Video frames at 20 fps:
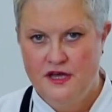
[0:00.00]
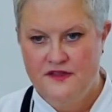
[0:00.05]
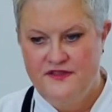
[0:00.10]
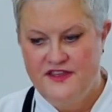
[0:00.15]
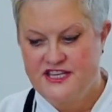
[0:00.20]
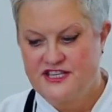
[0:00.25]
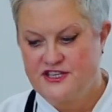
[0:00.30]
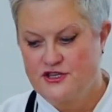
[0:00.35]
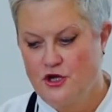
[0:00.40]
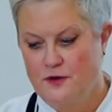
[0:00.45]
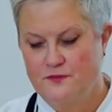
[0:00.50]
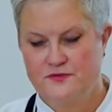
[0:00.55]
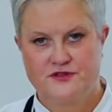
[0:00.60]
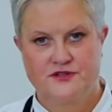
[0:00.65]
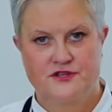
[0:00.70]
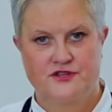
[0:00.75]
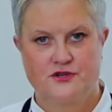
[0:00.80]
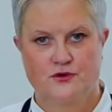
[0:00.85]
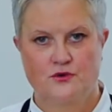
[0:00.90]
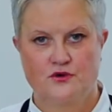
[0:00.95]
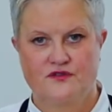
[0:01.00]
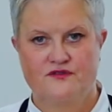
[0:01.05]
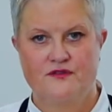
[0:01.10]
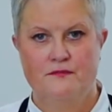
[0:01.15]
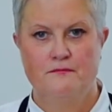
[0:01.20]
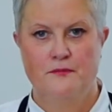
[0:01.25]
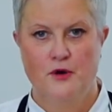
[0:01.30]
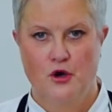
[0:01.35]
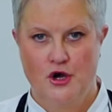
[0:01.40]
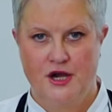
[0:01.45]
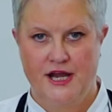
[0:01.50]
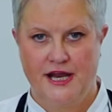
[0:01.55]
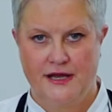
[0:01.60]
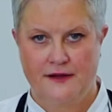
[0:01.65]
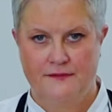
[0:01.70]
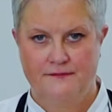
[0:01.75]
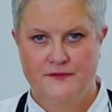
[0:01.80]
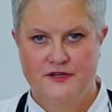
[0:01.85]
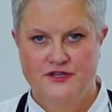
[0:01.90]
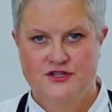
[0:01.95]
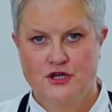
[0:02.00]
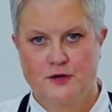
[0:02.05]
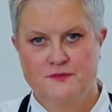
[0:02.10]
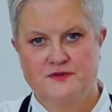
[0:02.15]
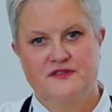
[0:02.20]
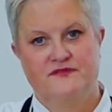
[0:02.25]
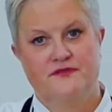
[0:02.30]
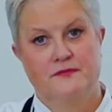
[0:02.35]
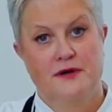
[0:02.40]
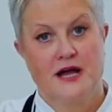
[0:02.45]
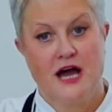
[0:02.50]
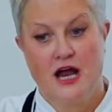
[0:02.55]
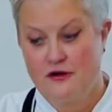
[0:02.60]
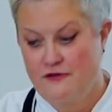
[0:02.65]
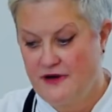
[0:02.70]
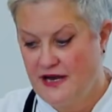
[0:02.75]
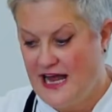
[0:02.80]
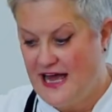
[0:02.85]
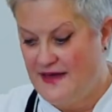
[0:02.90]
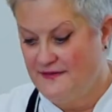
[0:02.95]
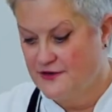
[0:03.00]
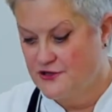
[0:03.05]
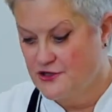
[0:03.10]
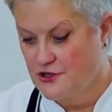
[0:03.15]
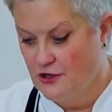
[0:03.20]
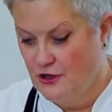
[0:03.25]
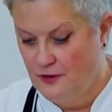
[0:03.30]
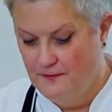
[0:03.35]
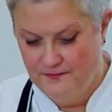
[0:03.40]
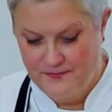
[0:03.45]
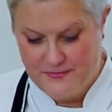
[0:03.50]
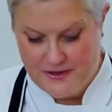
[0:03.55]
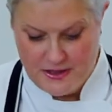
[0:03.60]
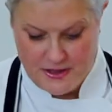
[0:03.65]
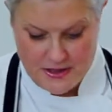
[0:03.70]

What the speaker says: This stops the sauce from burning, stops it from colouring at the top.